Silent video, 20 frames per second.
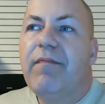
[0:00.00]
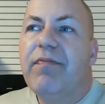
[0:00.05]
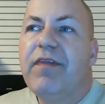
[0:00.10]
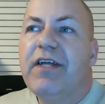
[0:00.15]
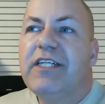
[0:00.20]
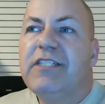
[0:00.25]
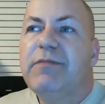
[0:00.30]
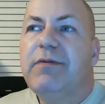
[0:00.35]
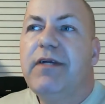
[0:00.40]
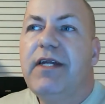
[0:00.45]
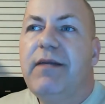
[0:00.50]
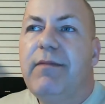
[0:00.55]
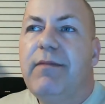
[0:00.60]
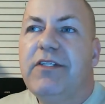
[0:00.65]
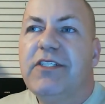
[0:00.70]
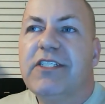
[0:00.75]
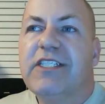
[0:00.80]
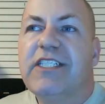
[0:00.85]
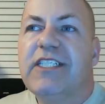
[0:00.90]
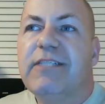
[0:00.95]
There's pretty
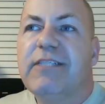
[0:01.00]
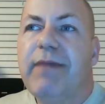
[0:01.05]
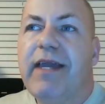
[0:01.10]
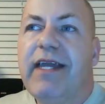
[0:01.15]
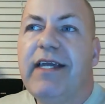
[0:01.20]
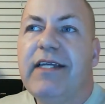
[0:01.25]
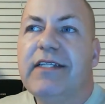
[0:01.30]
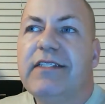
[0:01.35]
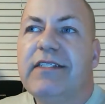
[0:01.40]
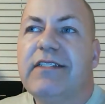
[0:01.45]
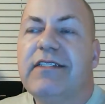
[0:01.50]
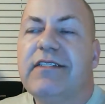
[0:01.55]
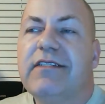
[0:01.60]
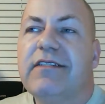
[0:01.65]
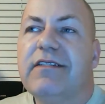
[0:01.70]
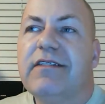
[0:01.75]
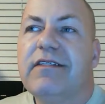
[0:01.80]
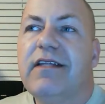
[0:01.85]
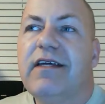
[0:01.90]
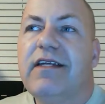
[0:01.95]
much a
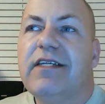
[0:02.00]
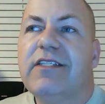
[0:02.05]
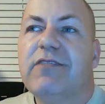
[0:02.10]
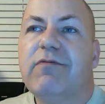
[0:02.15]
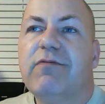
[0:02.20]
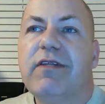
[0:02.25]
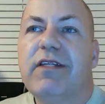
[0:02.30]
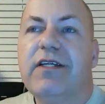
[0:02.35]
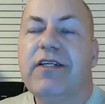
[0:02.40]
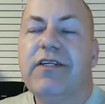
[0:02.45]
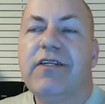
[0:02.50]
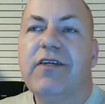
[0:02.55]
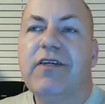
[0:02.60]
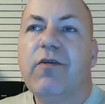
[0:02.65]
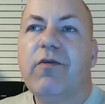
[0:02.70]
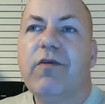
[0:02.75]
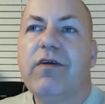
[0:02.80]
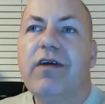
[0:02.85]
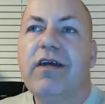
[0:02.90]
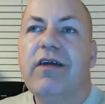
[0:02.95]
space that is within your
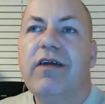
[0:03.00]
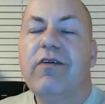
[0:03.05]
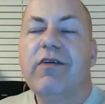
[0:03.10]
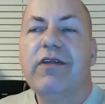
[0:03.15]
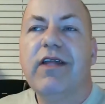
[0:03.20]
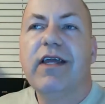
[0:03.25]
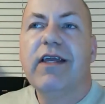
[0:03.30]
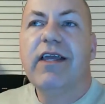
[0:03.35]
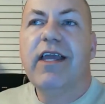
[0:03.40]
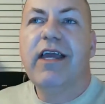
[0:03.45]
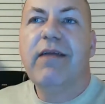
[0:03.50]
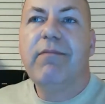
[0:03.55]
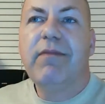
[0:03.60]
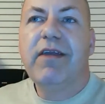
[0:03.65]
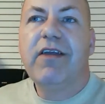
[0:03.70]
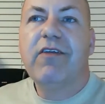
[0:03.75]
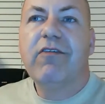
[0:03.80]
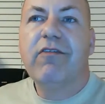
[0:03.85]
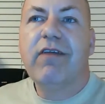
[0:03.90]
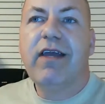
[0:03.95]
aura or that can
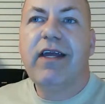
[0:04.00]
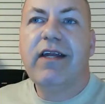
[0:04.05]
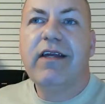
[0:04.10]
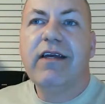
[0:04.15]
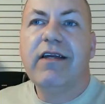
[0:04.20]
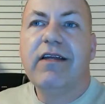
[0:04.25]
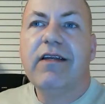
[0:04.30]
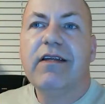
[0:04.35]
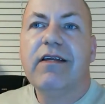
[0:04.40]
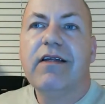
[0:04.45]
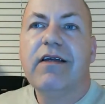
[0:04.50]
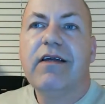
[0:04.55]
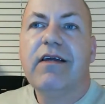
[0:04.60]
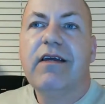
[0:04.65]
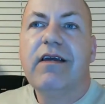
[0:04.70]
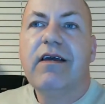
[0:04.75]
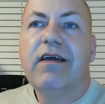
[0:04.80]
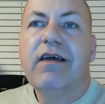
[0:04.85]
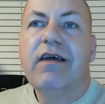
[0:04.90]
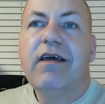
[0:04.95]
be created
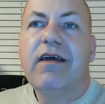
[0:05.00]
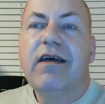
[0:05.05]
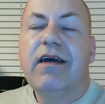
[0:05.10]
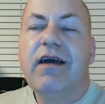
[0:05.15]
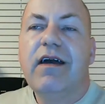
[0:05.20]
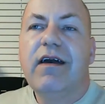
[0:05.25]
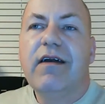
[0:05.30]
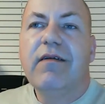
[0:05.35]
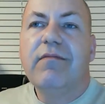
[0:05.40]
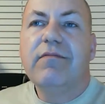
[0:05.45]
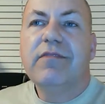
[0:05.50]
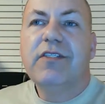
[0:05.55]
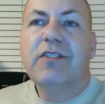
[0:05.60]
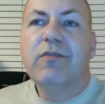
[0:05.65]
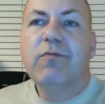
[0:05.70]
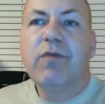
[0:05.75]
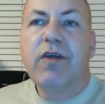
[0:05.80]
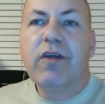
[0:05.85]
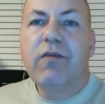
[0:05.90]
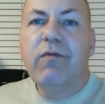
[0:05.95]
to
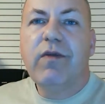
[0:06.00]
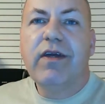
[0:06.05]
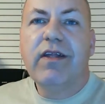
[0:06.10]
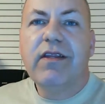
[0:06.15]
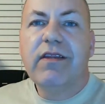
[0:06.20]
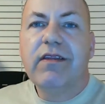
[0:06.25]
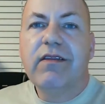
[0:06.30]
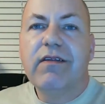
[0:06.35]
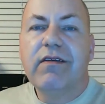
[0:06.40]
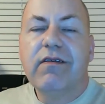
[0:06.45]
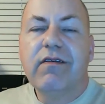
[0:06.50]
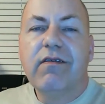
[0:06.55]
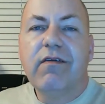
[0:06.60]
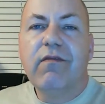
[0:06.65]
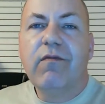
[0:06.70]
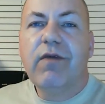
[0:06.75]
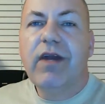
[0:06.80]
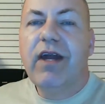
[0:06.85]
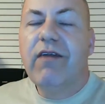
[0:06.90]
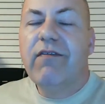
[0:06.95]
work with
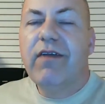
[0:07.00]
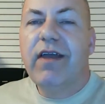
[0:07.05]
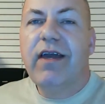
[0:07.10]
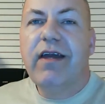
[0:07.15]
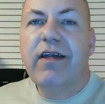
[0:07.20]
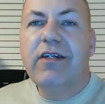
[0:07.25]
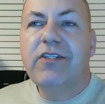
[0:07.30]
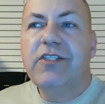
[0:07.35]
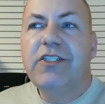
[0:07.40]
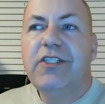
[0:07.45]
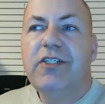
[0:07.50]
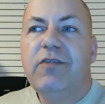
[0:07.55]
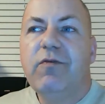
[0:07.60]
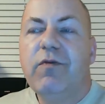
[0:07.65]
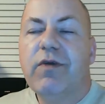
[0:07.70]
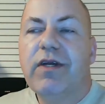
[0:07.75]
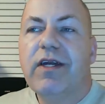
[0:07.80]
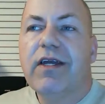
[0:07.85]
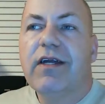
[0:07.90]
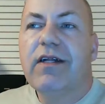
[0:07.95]
whatever energy you
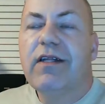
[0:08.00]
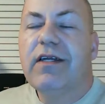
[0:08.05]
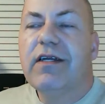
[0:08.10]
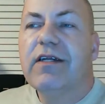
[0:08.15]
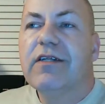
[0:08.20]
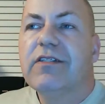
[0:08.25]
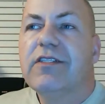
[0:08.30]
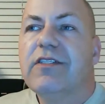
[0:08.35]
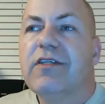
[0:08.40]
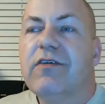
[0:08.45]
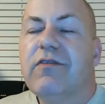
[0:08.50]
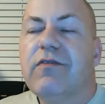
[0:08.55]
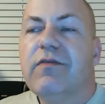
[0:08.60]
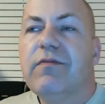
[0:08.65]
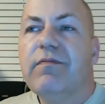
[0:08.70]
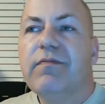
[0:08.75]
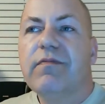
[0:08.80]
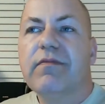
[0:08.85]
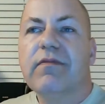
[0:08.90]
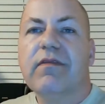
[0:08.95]
want to clear.
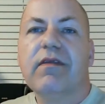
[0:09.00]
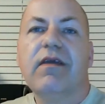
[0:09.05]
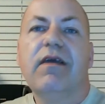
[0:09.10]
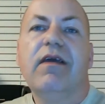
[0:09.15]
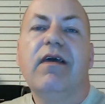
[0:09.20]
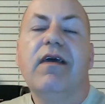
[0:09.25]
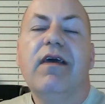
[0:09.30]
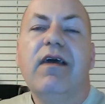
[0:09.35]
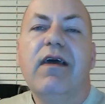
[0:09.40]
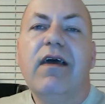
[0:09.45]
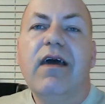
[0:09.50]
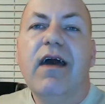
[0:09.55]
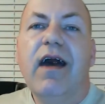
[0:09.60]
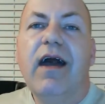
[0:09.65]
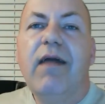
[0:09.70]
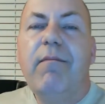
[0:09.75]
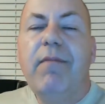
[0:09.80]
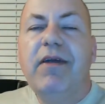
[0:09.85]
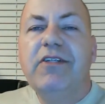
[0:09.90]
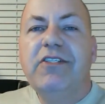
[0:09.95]
So
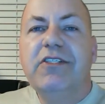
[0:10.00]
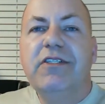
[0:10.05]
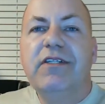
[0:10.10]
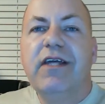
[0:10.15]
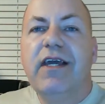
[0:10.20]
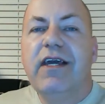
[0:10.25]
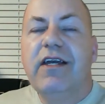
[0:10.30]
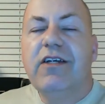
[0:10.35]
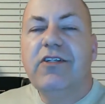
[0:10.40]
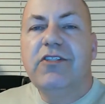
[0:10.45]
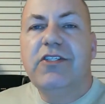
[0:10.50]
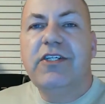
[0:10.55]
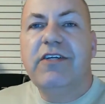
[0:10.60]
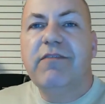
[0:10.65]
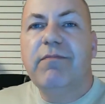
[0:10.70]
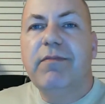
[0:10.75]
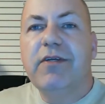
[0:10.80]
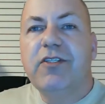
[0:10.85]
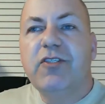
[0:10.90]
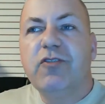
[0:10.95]
I mentioned the energy
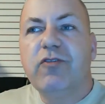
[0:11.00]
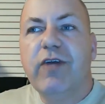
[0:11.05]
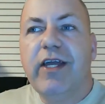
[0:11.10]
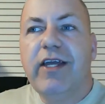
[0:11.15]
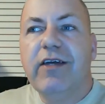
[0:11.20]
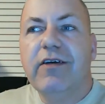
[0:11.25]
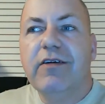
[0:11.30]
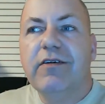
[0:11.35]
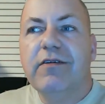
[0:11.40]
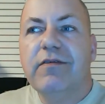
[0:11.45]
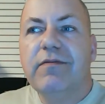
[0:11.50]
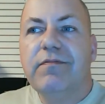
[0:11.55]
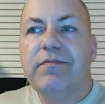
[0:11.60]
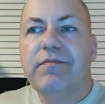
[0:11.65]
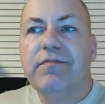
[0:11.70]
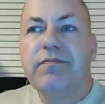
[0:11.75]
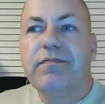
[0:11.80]
of betrayal.